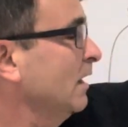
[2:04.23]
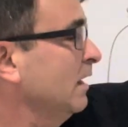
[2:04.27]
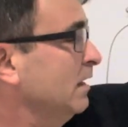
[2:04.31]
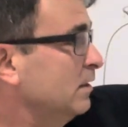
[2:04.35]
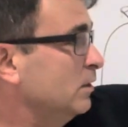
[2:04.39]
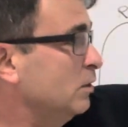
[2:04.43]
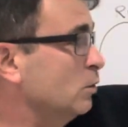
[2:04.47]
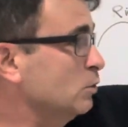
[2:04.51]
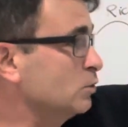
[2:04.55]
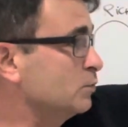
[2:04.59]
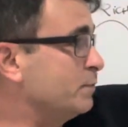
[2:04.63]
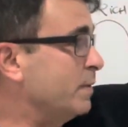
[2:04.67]

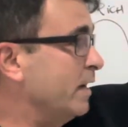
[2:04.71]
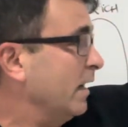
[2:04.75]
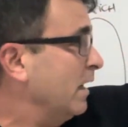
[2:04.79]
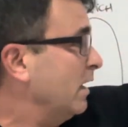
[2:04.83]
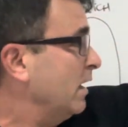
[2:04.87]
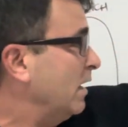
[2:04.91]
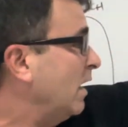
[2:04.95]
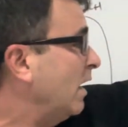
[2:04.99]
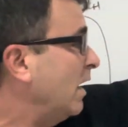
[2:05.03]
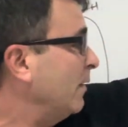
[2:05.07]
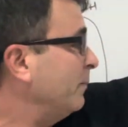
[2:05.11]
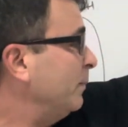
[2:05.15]
goes back
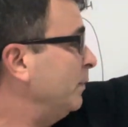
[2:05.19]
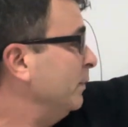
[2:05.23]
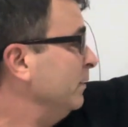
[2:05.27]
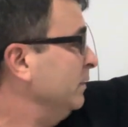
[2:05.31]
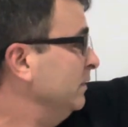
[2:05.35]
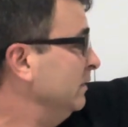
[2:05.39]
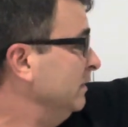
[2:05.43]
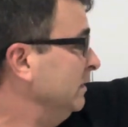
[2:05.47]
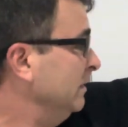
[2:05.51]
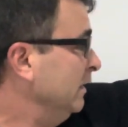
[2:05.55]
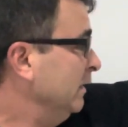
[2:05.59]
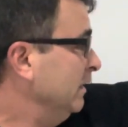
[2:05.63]
up,
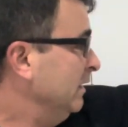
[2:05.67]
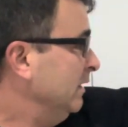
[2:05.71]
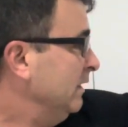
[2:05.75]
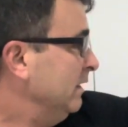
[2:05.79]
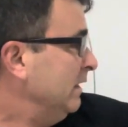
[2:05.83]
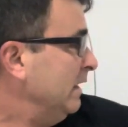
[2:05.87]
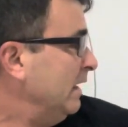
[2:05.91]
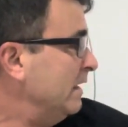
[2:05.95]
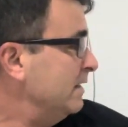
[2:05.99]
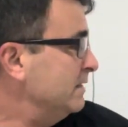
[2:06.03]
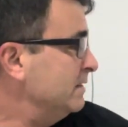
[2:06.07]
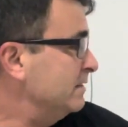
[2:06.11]

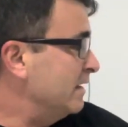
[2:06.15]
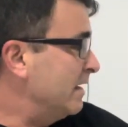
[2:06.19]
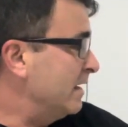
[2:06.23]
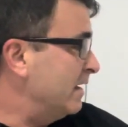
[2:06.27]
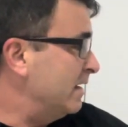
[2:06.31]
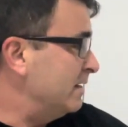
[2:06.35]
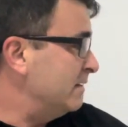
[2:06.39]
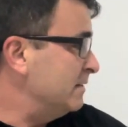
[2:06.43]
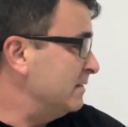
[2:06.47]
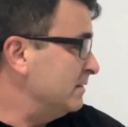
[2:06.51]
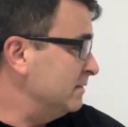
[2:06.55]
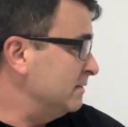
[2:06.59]
and
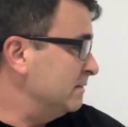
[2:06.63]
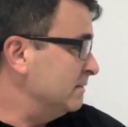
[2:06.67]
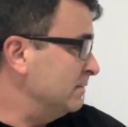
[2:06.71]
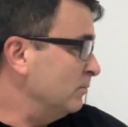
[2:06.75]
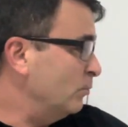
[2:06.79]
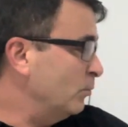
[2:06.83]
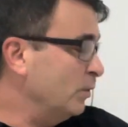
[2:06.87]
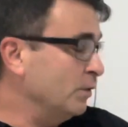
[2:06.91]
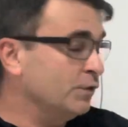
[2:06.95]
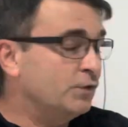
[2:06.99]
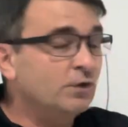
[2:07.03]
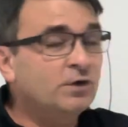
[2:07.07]
then
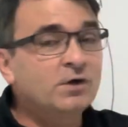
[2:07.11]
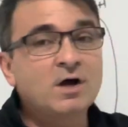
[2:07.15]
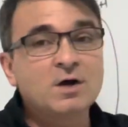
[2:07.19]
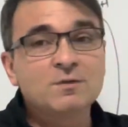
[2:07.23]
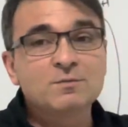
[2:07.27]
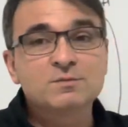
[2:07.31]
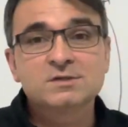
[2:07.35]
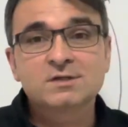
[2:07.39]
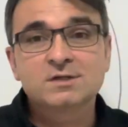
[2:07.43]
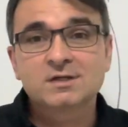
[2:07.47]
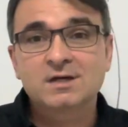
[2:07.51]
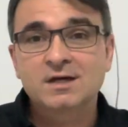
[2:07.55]
winter
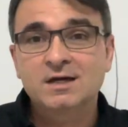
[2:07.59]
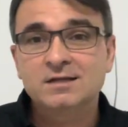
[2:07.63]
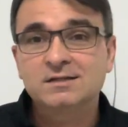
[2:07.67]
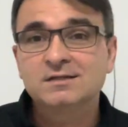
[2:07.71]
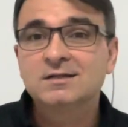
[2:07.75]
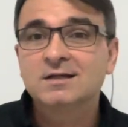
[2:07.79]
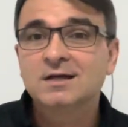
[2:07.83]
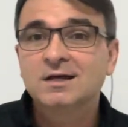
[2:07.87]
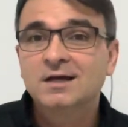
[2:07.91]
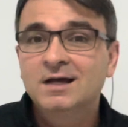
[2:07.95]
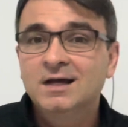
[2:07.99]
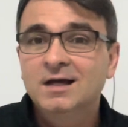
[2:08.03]
comes again,